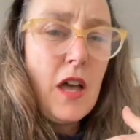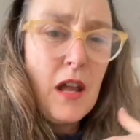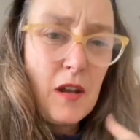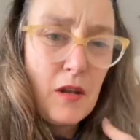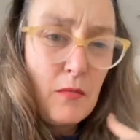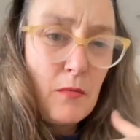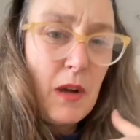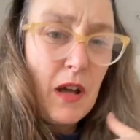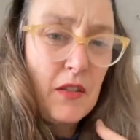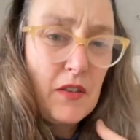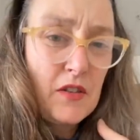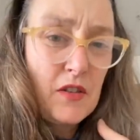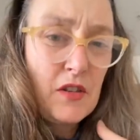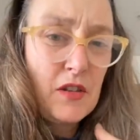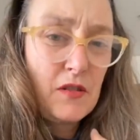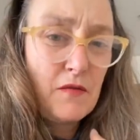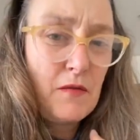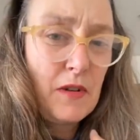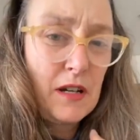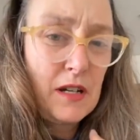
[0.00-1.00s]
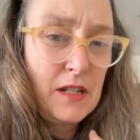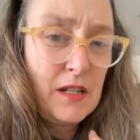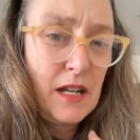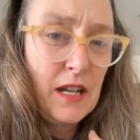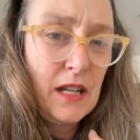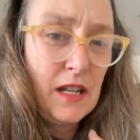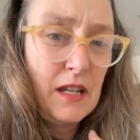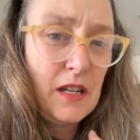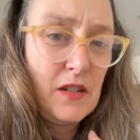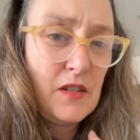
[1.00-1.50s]
and her mother's just run a
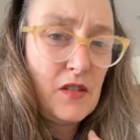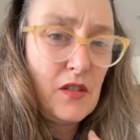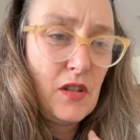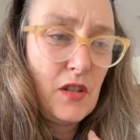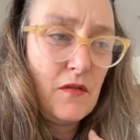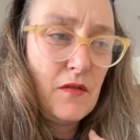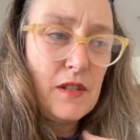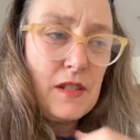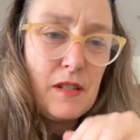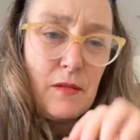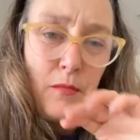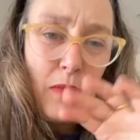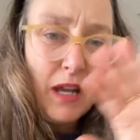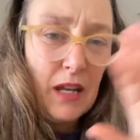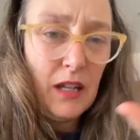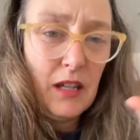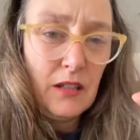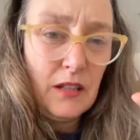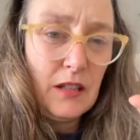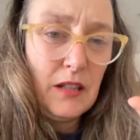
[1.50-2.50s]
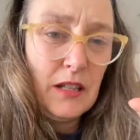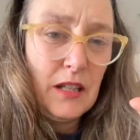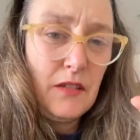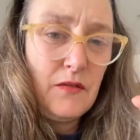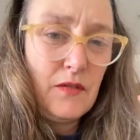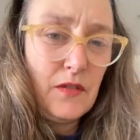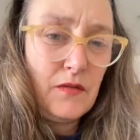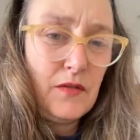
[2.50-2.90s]
daycare service immaculately